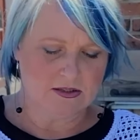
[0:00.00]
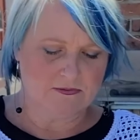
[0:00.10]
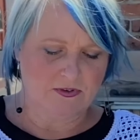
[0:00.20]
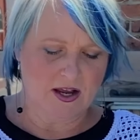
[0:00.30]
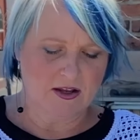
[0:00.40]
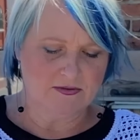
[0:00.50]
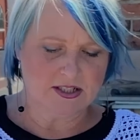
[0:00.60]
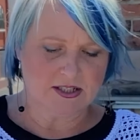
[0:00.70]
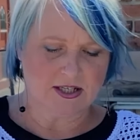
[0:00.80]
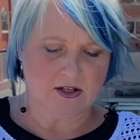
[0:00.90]
five,
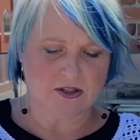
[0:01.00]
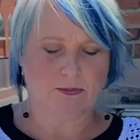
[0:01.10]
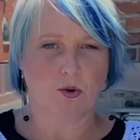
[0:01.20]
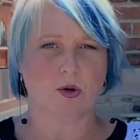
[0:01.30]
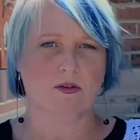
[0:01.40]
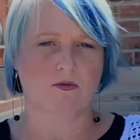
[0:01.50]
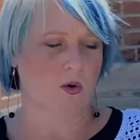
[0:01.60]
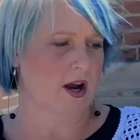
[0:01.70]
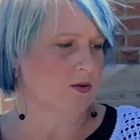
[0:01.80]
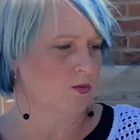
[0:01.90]
six ounce pour of
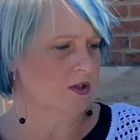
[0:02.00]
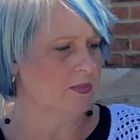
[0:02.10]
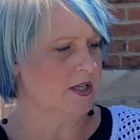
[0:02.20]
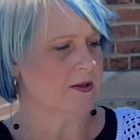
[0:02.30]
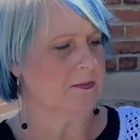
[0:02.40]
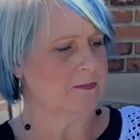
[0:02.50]
wine would be.